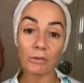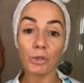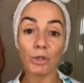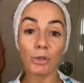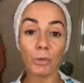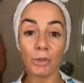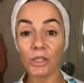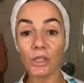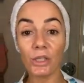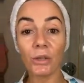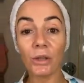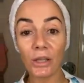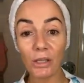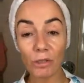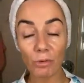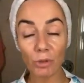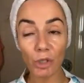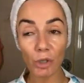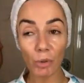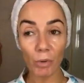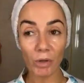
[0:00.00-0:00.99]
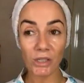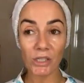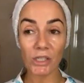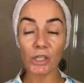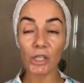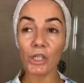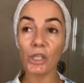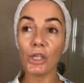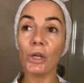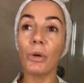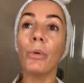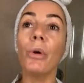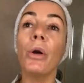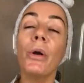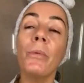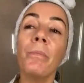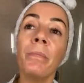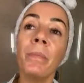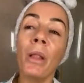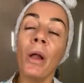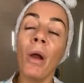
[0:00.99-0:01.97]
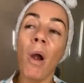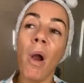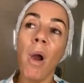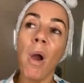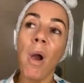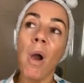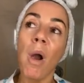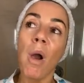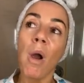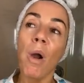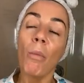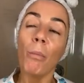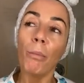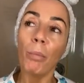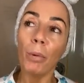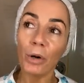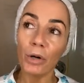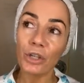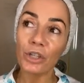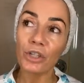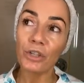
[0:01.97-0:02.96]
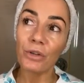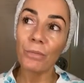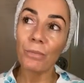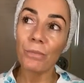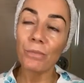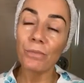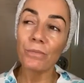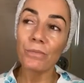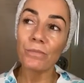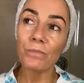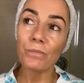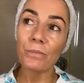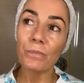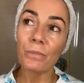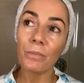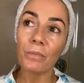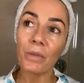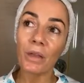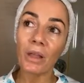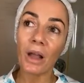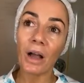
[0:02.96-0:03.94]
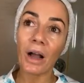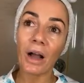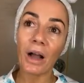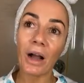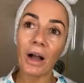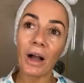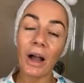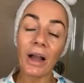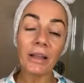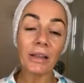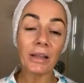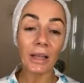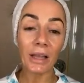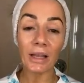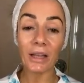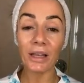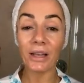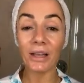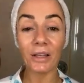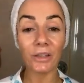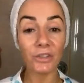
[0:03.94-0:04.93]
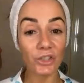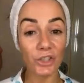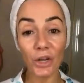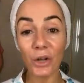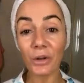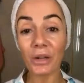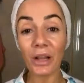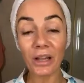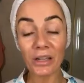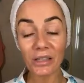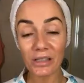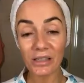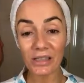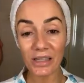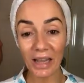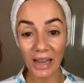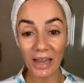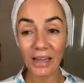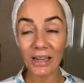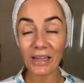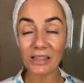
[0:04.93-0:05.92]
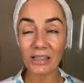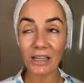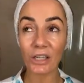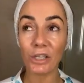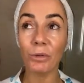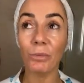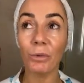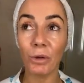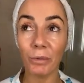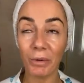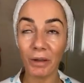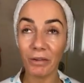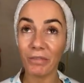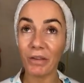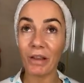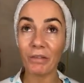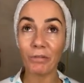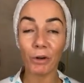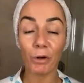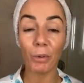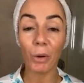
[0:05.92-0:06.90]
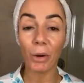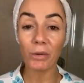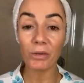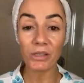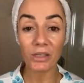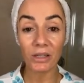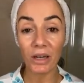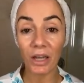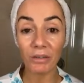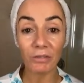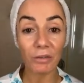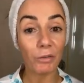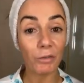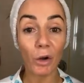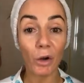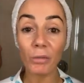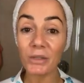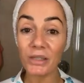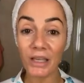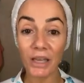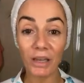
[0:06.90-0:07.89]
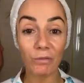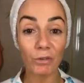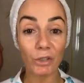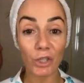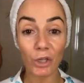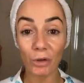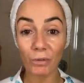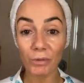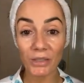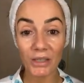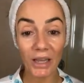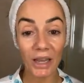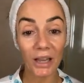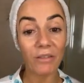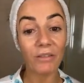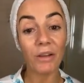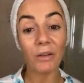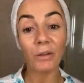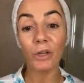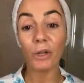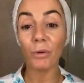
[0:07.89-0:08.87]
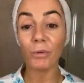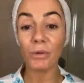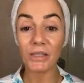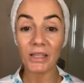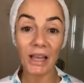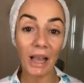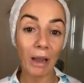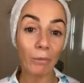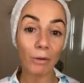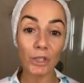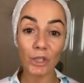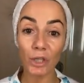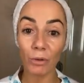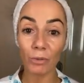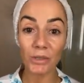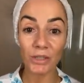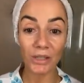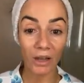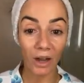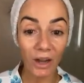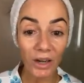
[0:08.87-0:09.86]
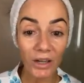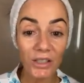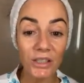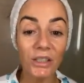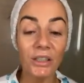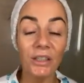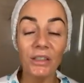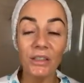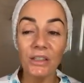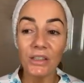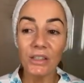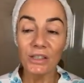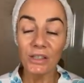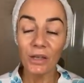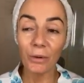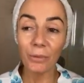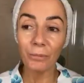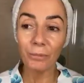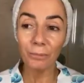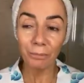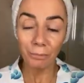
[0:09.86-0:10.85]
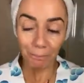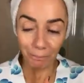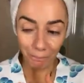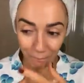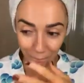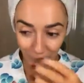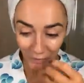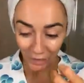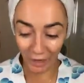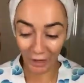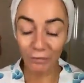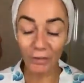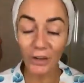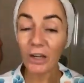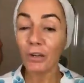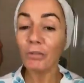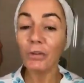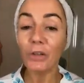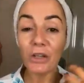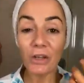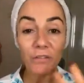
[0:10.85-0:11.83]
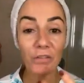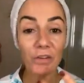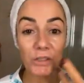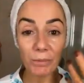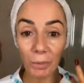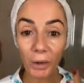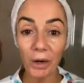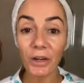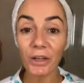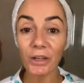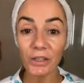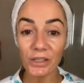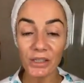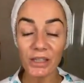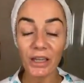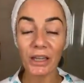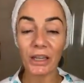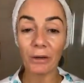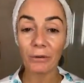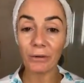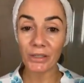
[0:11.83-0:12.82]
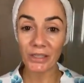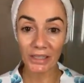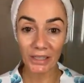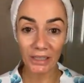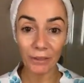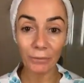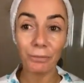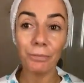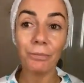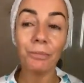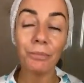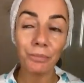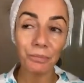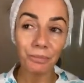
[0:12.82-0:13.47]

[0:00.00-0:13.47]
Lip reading: what she wants to do, that's what she wants to do. But I think, do you know that saying? It's actually one of my favourite quotes in life. If you always give what you always gave, then you always get what you always got. So I feel if it's part of your skincare routine